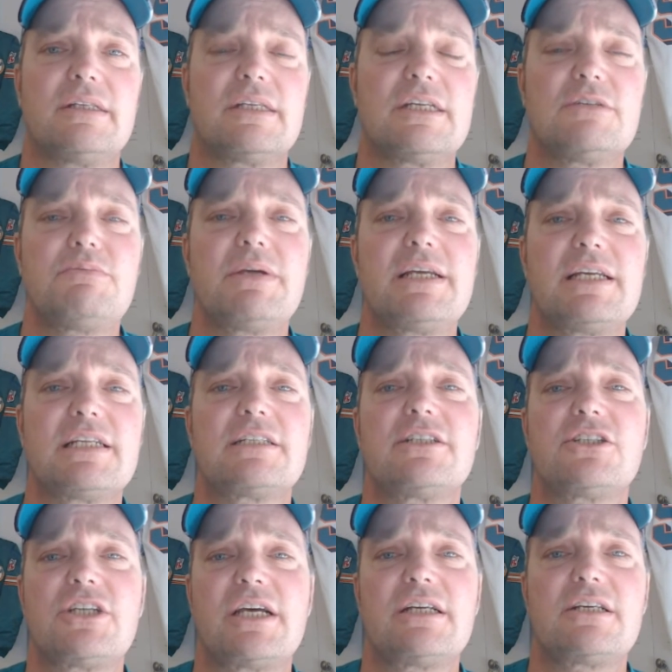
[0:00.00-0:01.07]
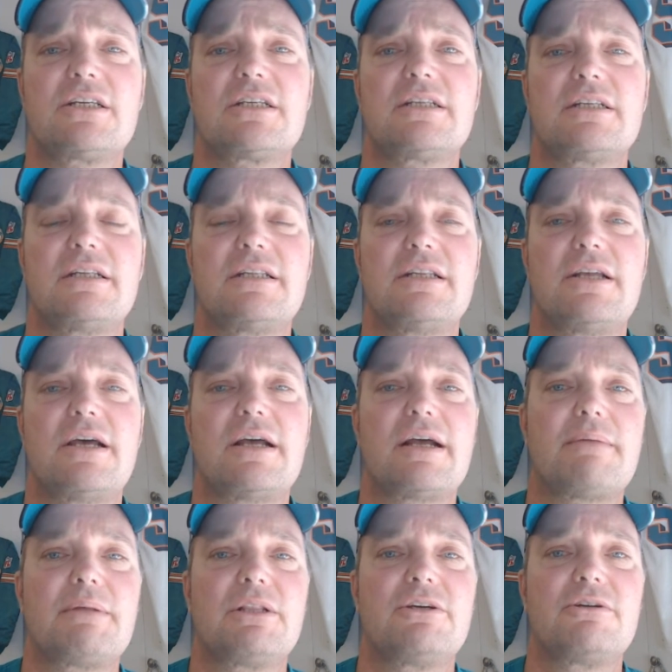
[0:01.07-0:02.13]
This week against the Jets,
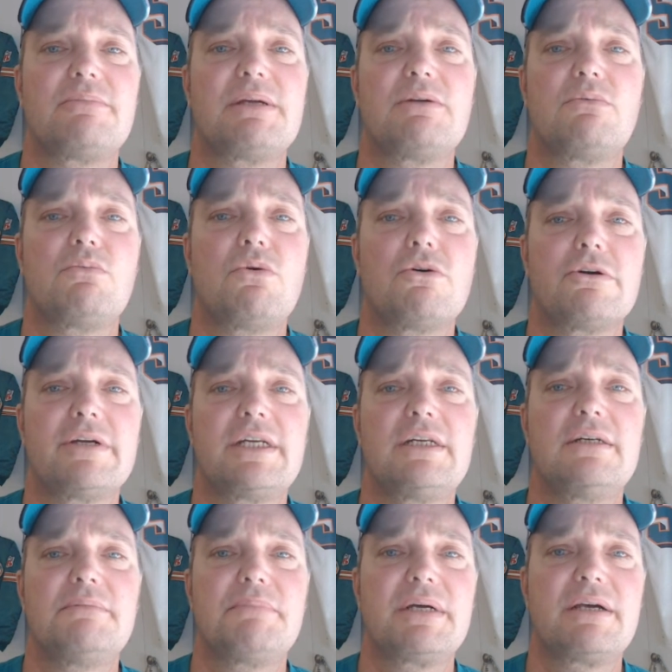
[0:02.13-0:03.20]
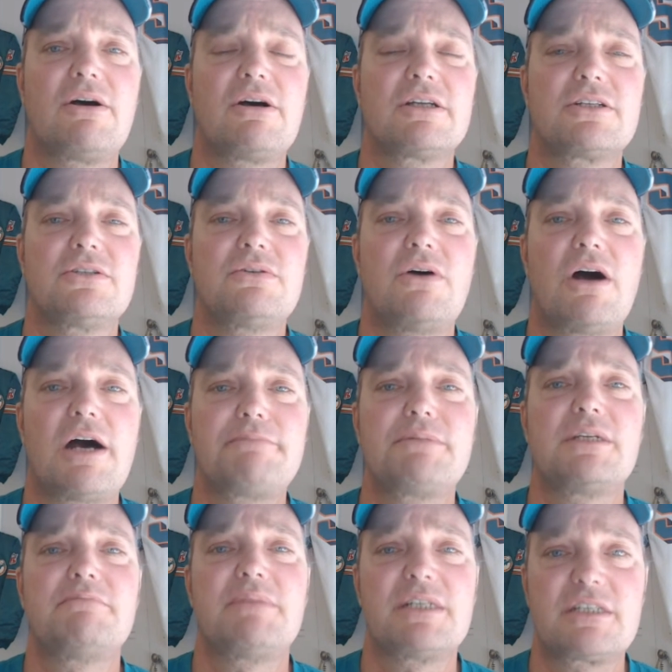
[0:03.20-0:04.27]
I'm a little bit worried, but also
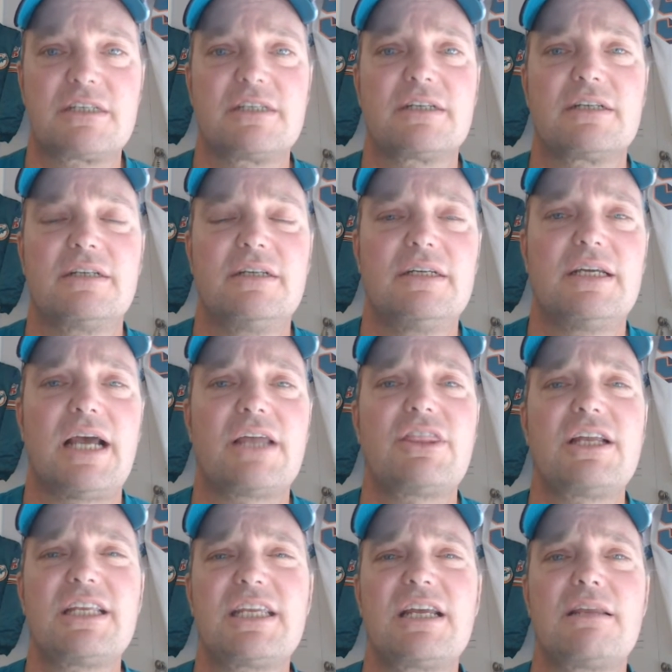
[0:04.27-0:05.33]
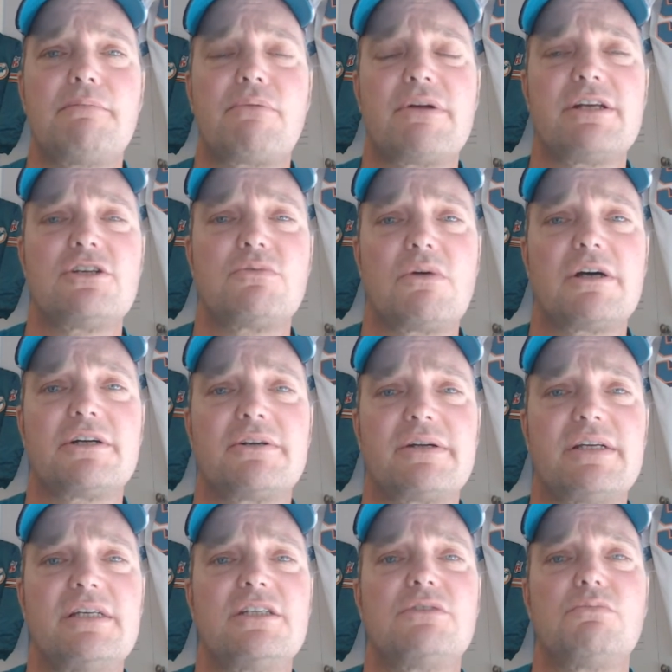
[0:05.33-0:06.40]
optimistic. I think Teddy Bridgewater
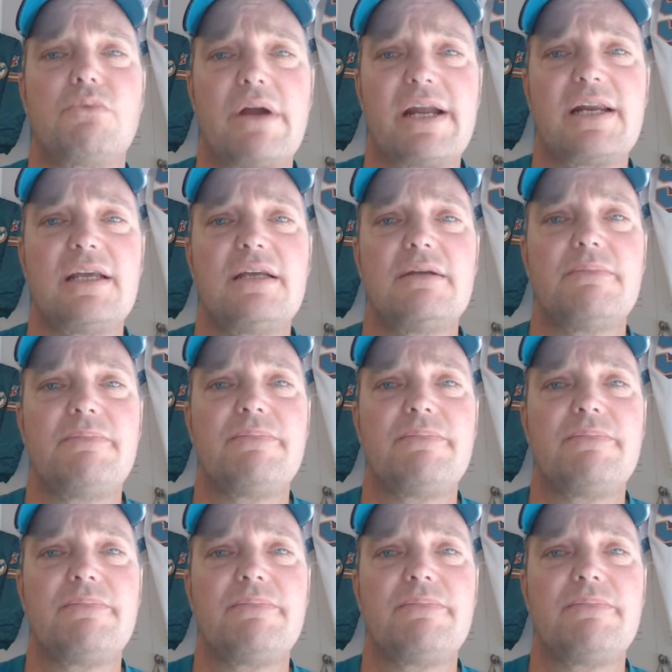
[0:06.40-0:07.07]
is Brady.